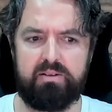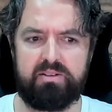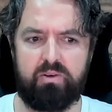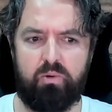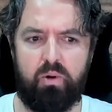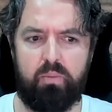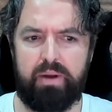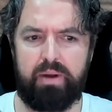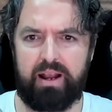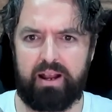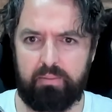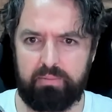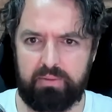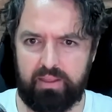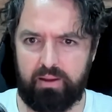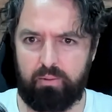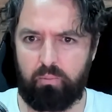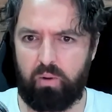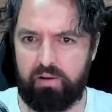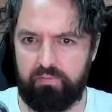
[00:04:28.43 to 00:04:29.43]
So we're back up
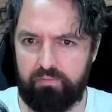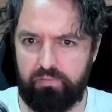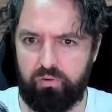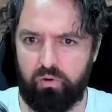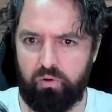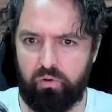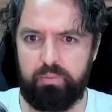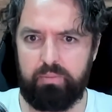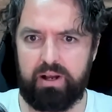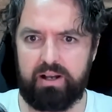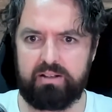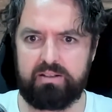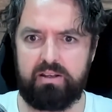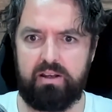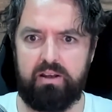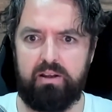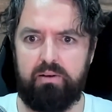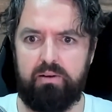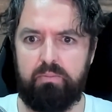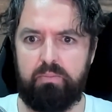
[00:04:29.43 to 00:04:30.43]
to that 140 mark,
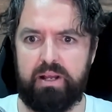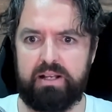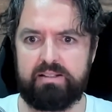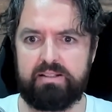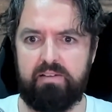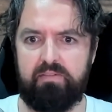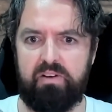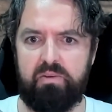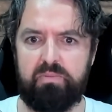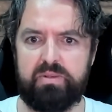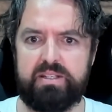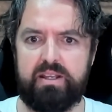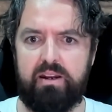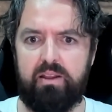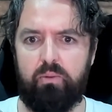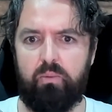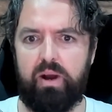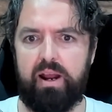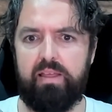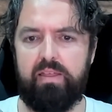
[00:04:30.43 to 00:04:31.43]
so about 70% of
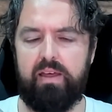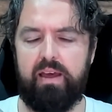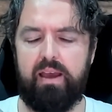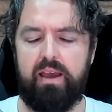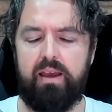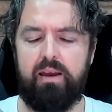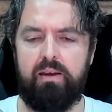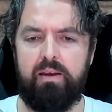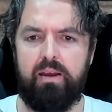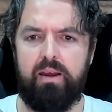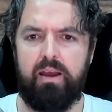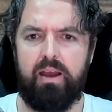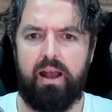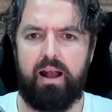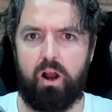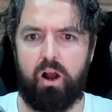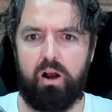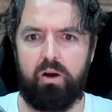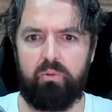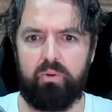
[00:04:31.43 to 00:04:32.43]
the way there.
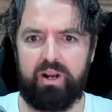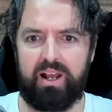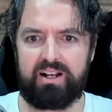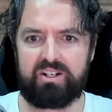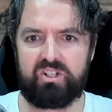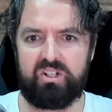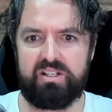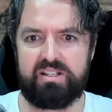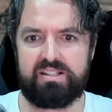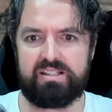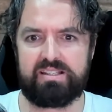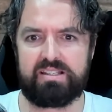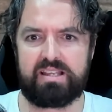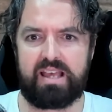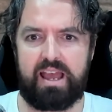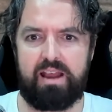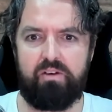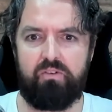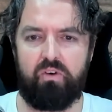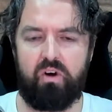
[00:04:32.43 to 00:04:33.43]
I would actually
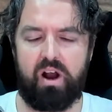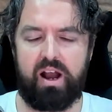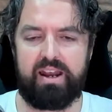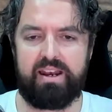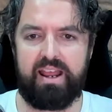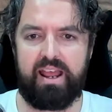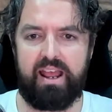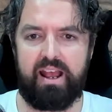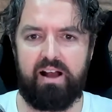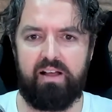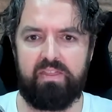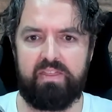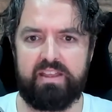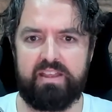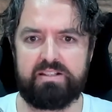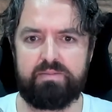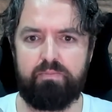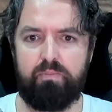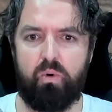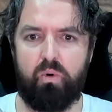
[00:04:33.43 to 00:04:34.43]
say right now,
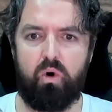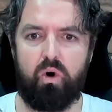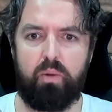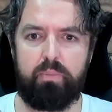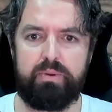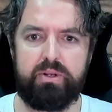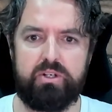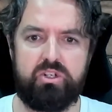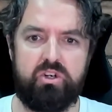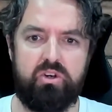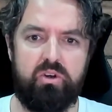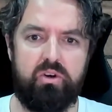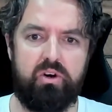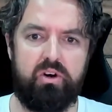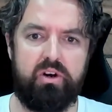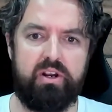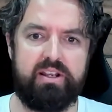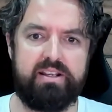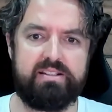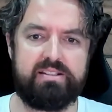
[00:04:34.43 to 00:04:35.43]
there's more
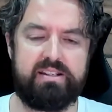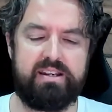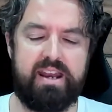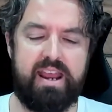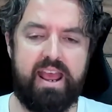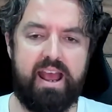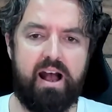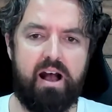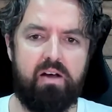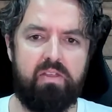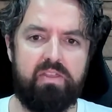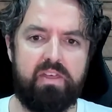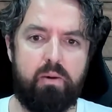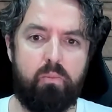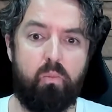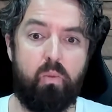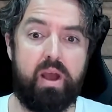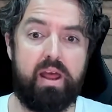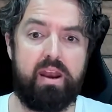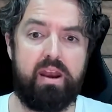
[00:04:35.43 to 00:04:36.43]
opportunities now
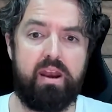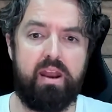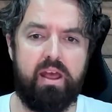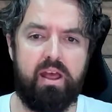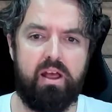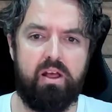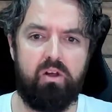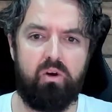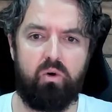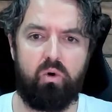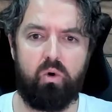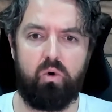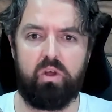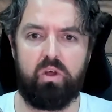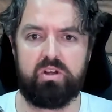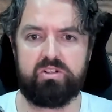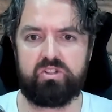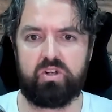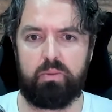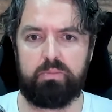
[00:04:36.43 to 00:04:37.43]
than when all
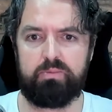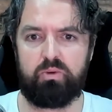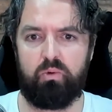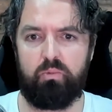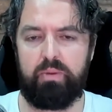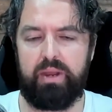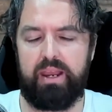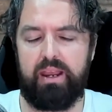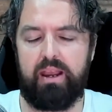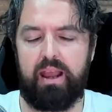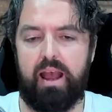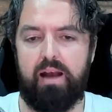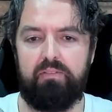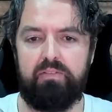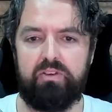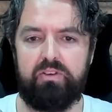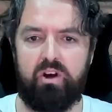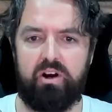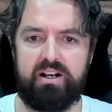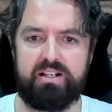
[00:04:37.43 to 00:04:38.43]
those jobs were being
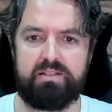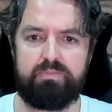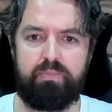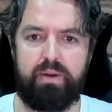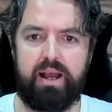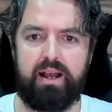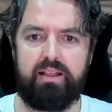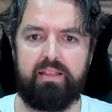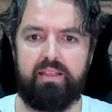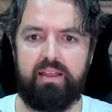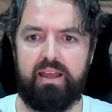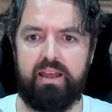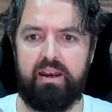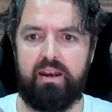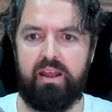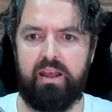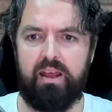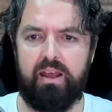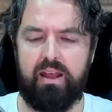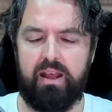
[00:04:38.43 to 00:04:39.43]
advertised back
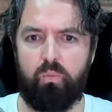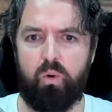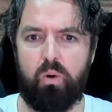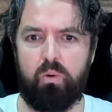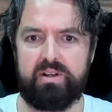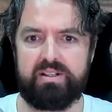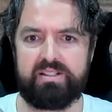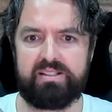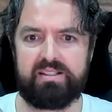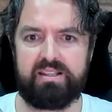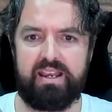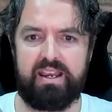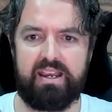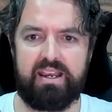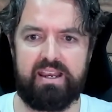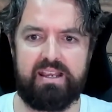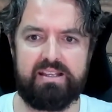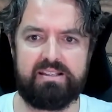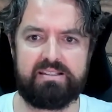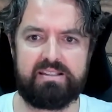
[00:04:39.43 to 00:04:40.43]
then. What we're
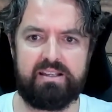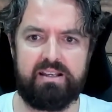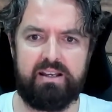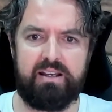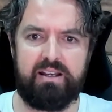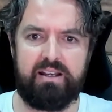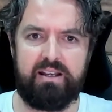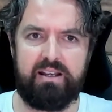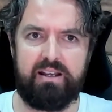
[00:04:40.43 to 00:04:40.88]
seeing is